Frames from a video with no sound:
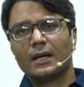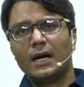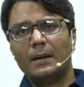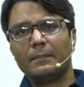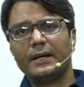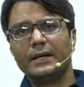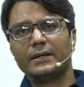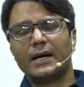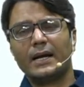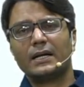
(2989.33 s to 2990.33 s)
I am reading
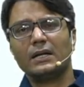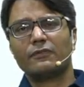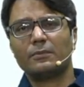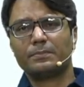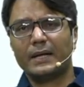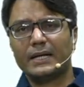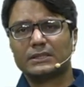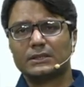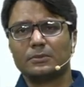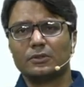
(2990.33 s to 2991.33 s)
directly from
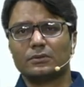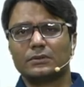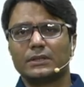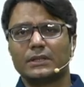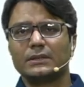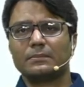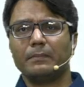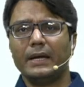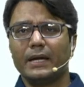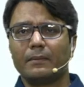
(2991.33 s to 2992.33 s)
textbook, didn't
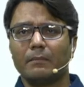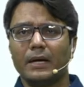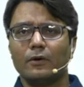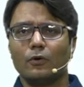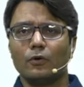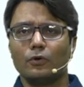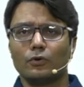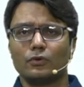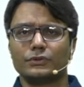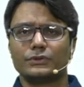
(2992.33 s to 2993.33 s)
make my own
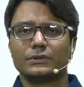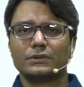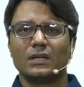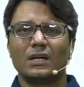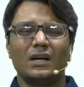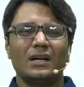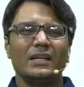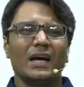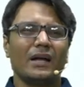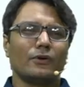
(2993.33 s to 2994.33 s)
notes.
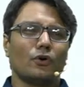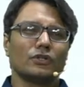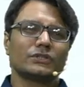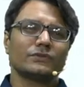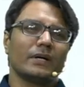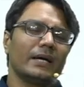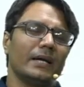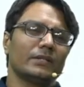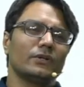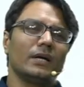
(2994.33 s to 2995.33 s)
Yeah, notes
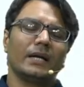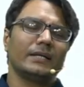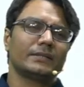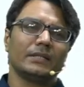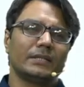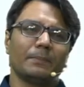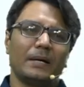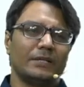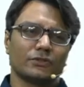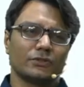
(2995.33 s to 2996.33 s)
vagare to yaar, it
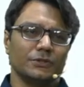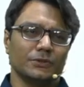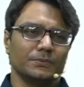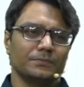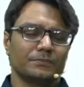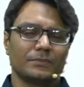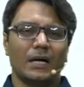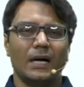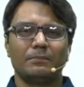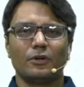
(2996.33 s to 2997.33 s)
depends on you.
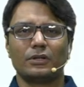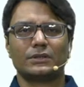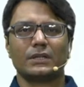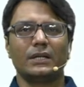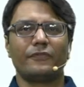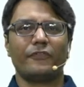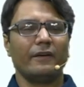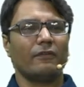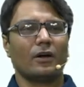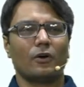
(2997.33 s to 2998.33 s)
I am not in
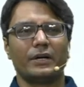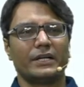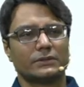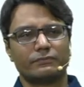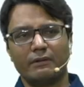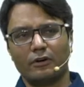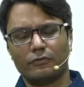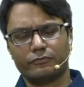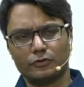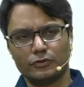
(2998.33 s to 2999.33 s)
favor or disfavor
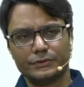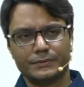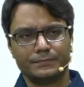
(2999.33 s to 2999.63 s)
of notes.